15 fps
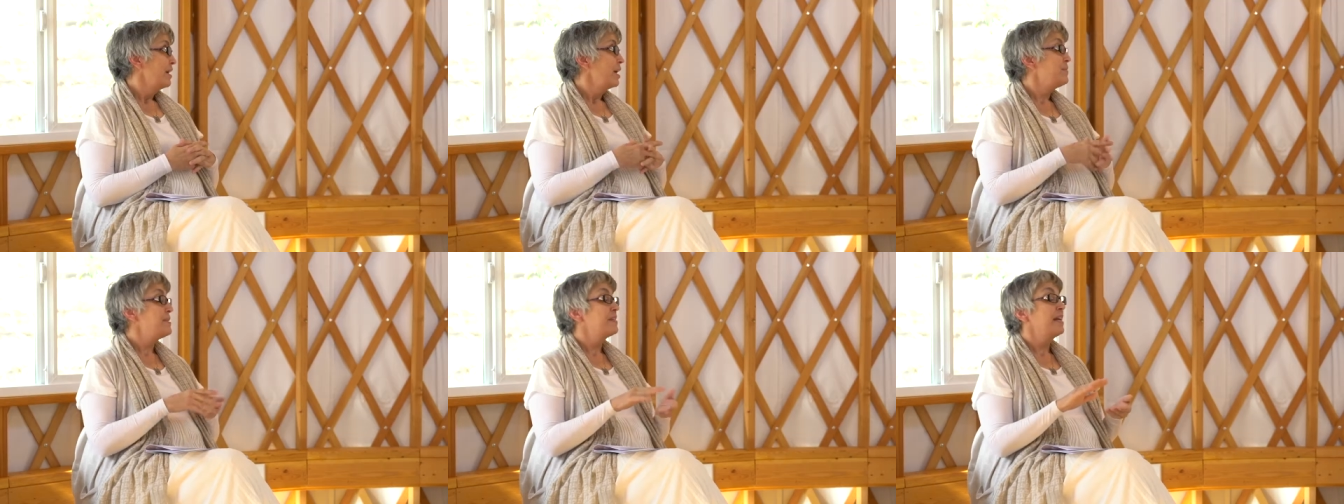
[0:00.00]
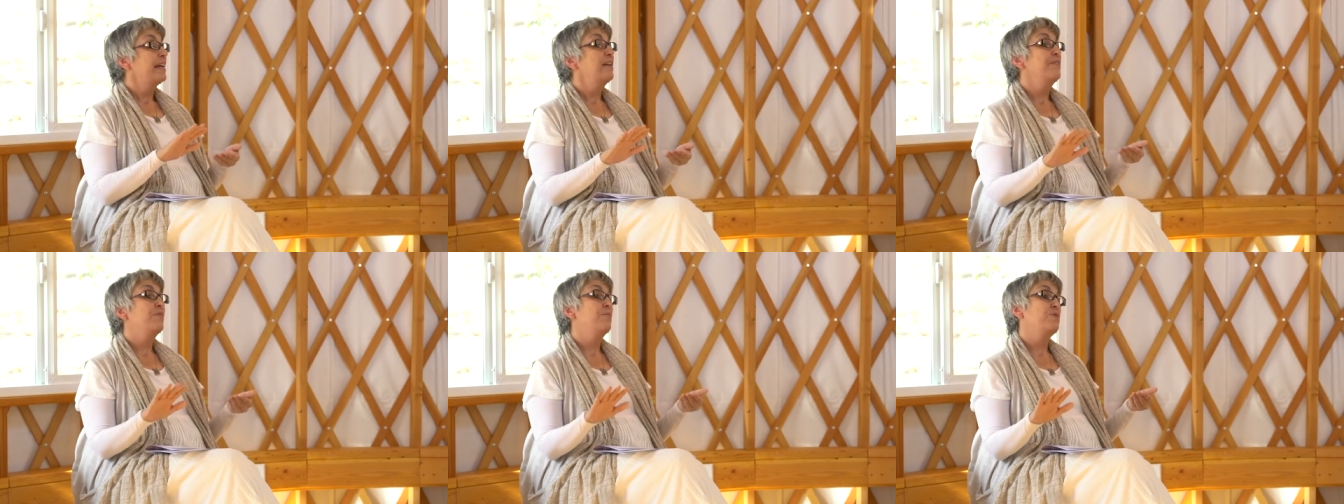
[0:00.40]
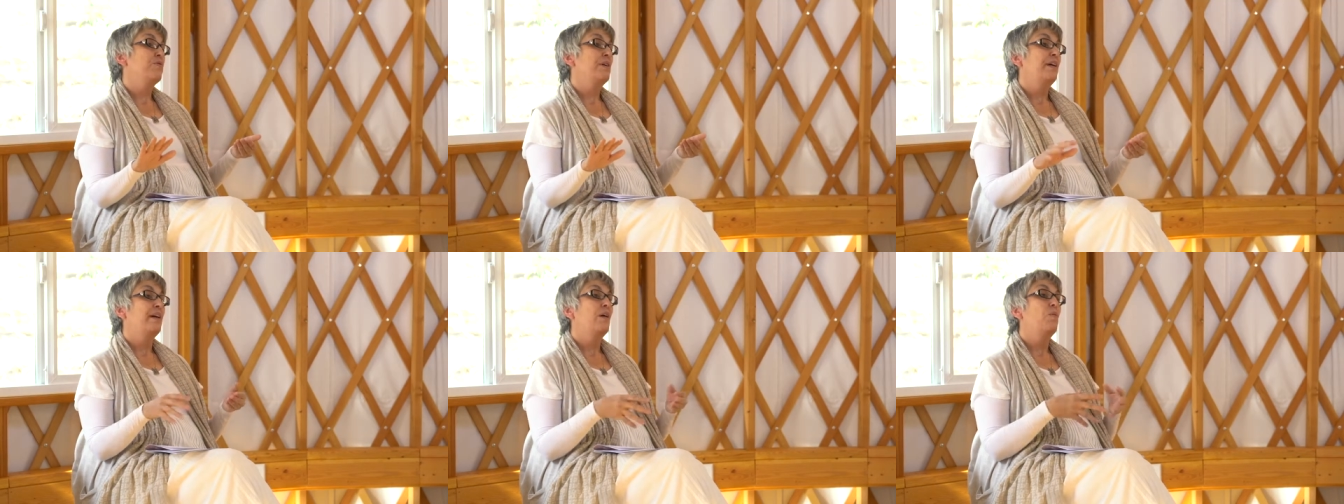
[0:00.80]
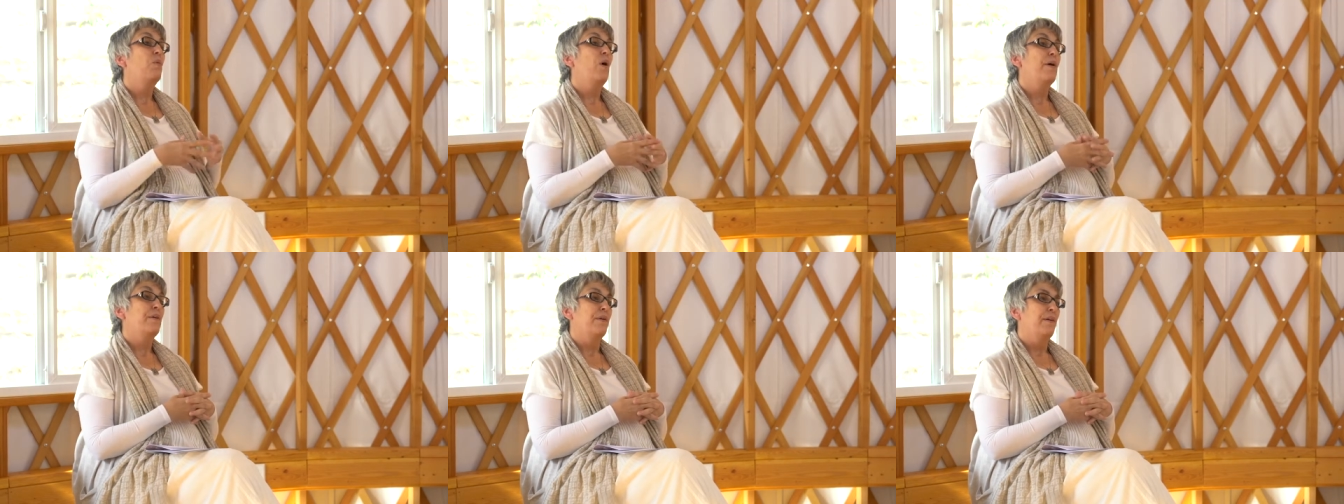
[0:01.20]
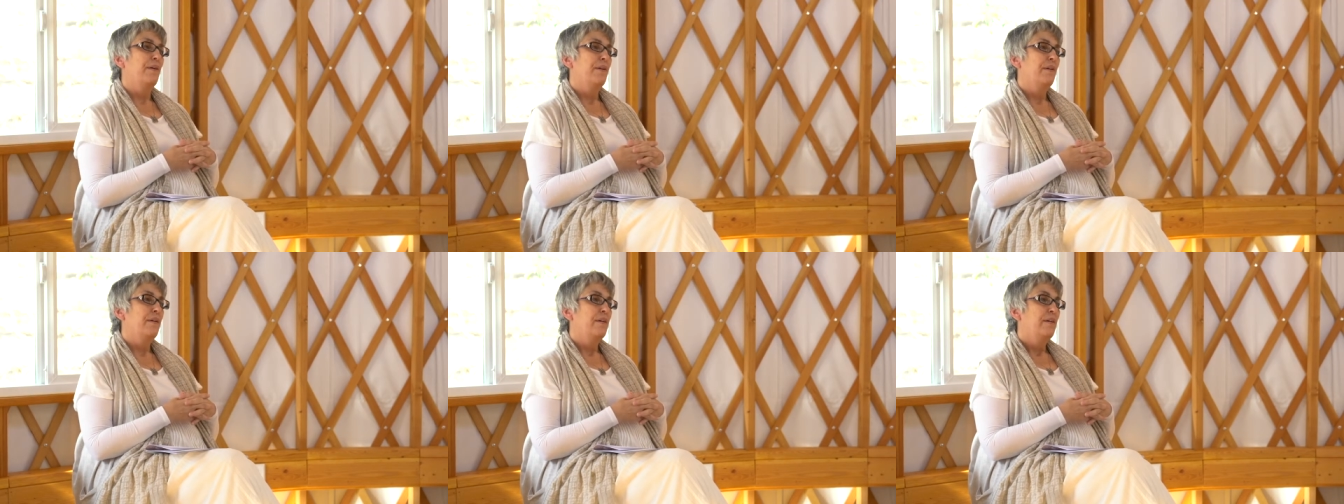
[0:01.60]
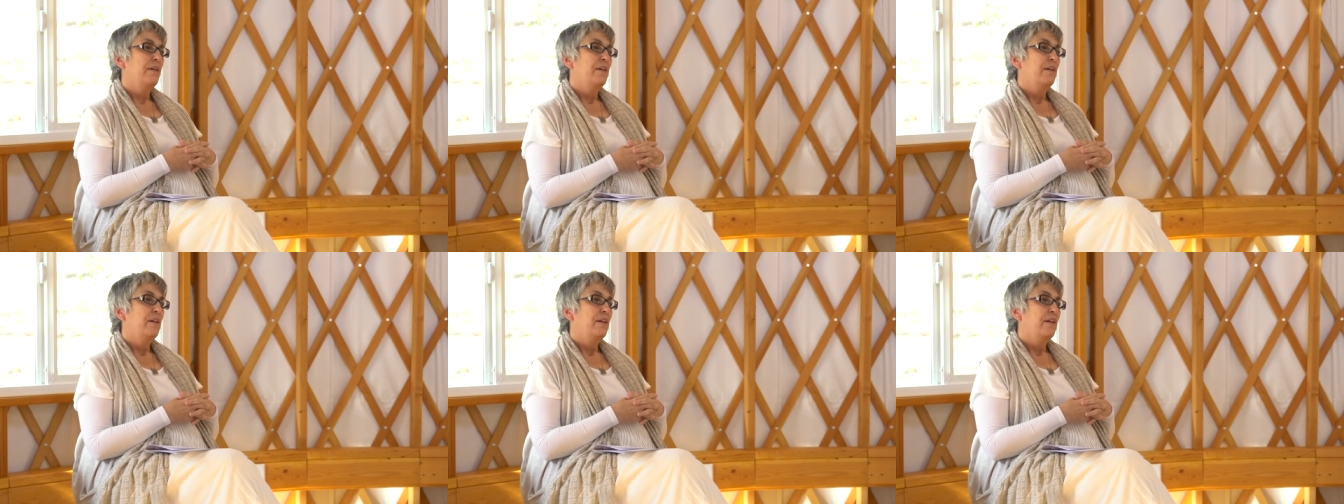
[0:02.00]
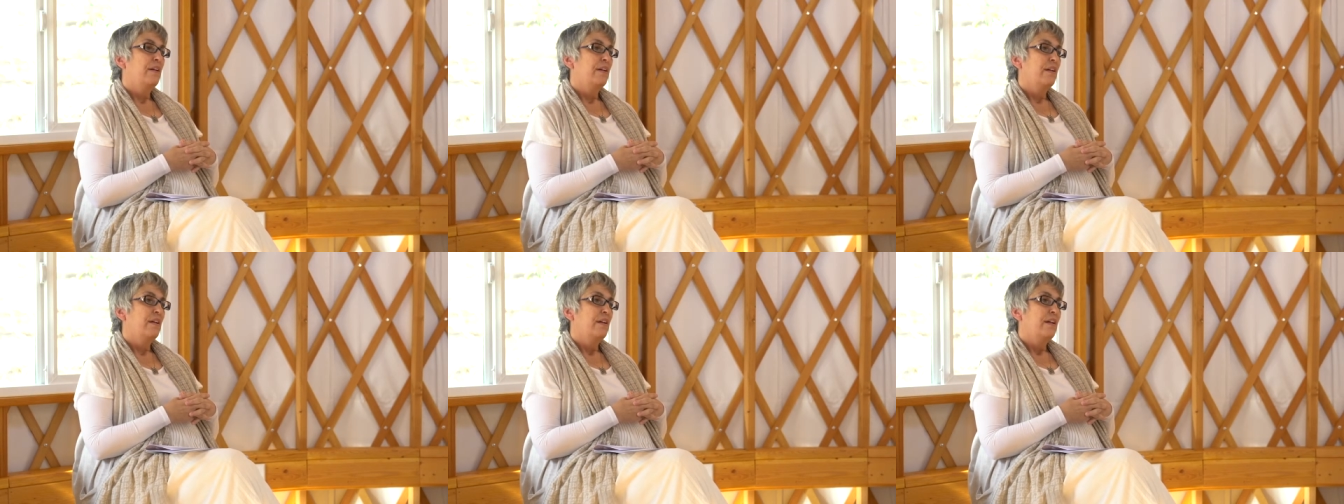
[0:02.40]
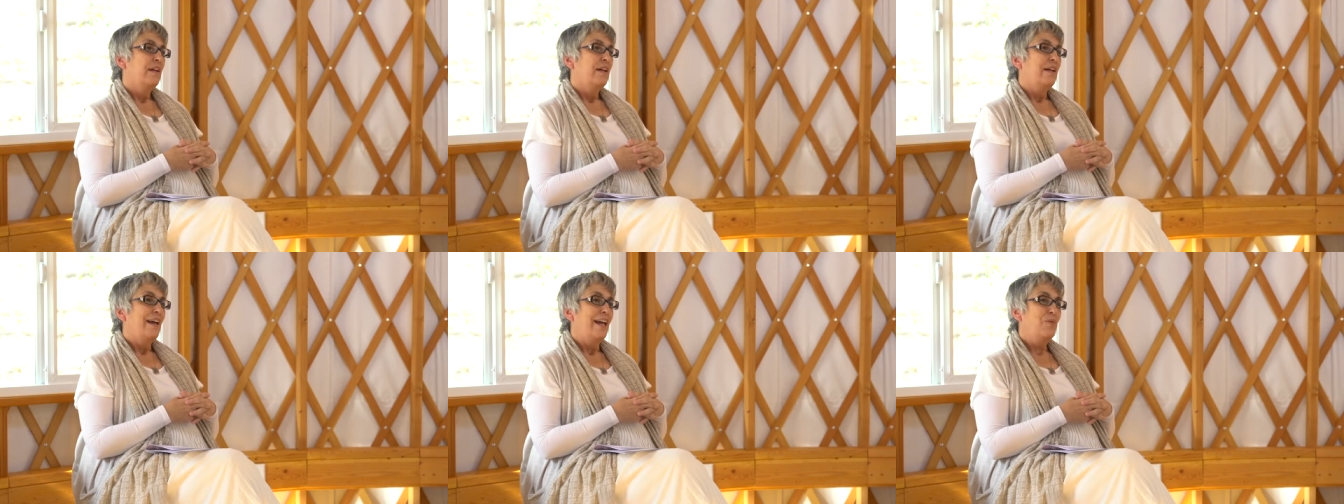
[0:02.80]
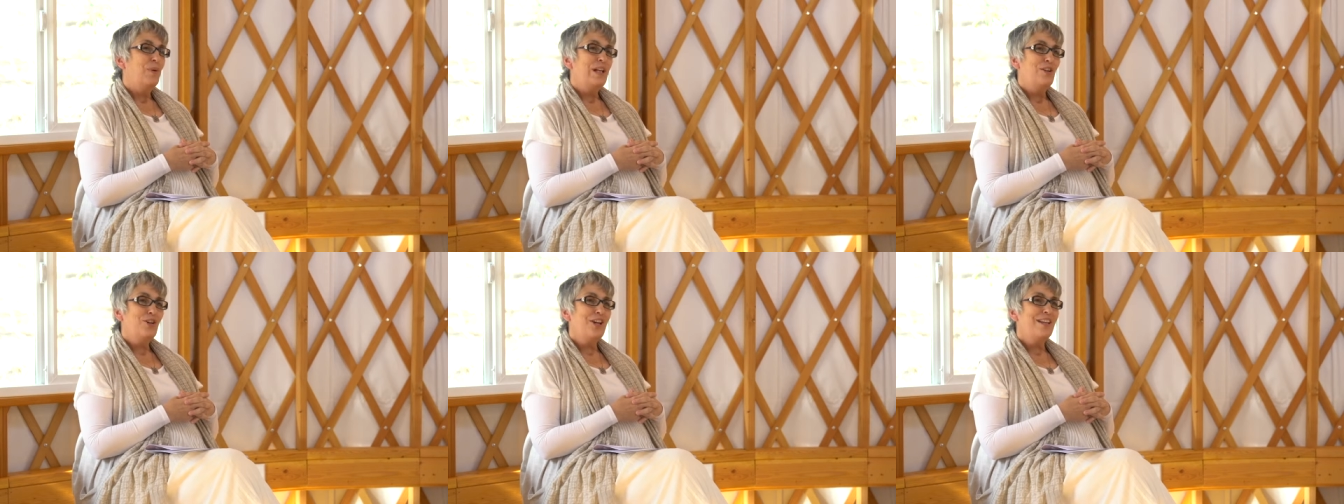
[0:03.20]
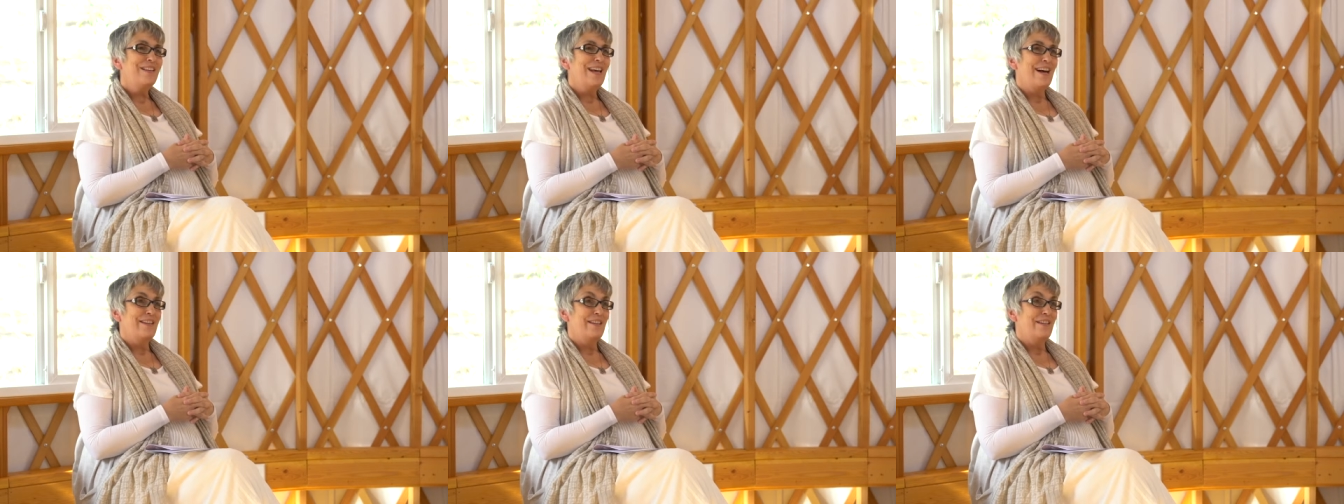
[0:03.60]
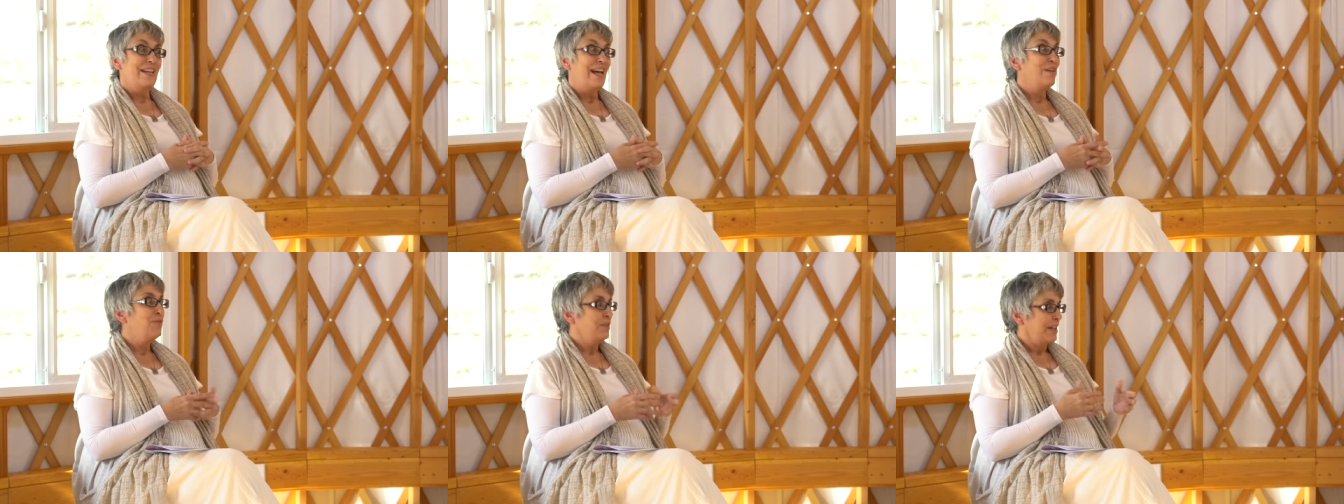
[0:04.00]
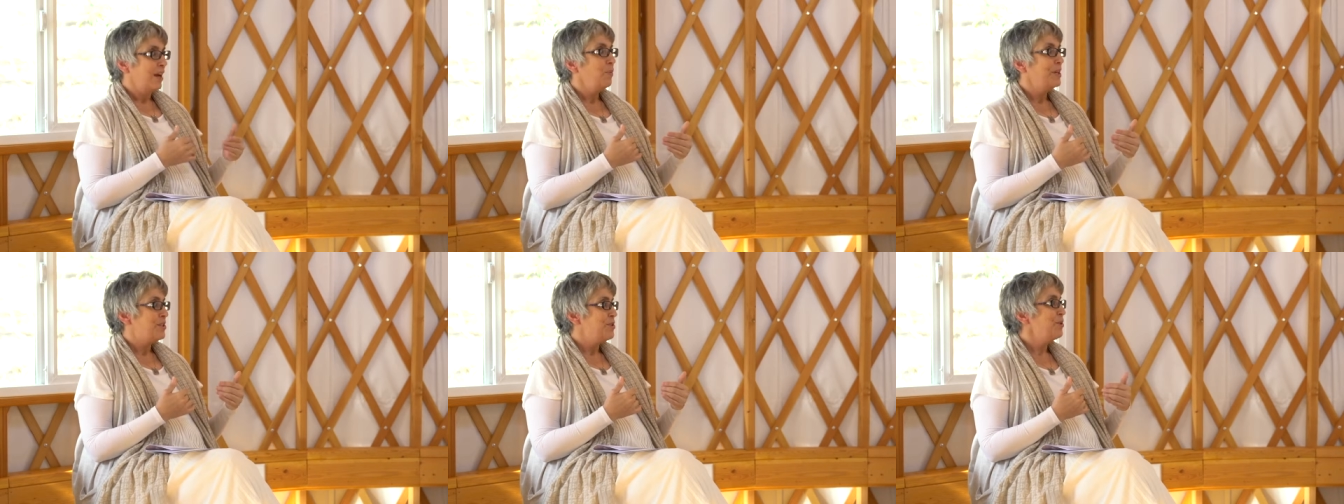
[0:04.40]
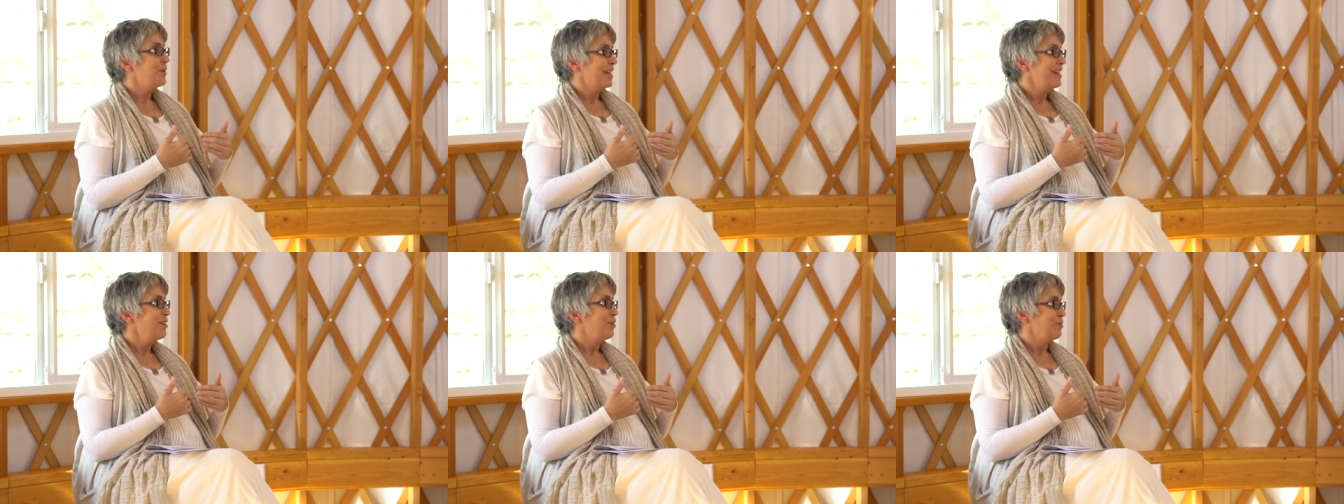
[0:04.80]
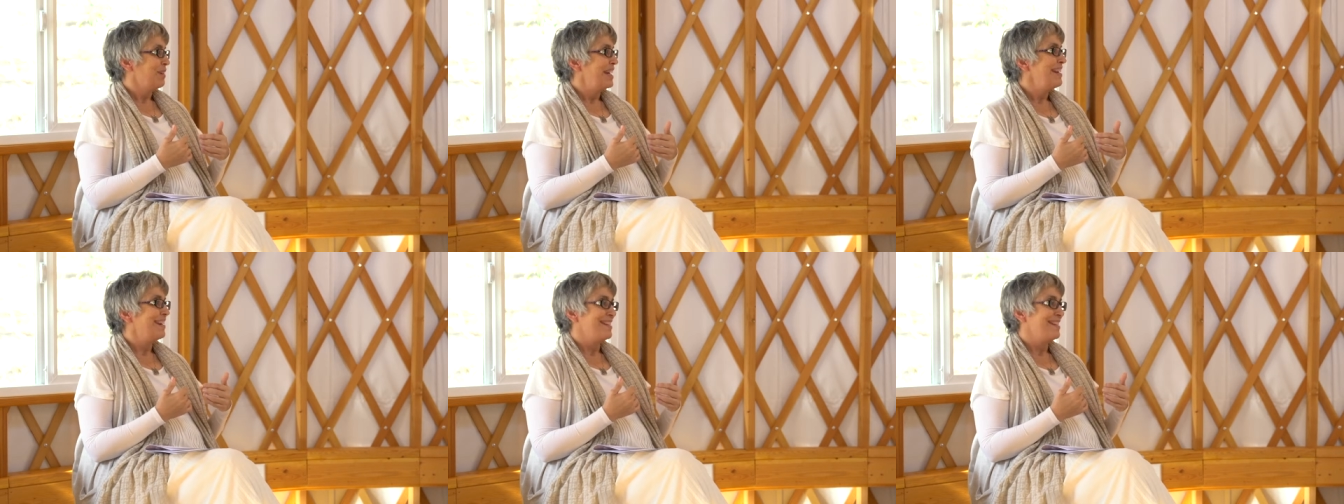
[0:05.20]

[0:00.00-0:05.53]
Abstain from drinking water. And we look at that and, and yeah, we do giggle, right?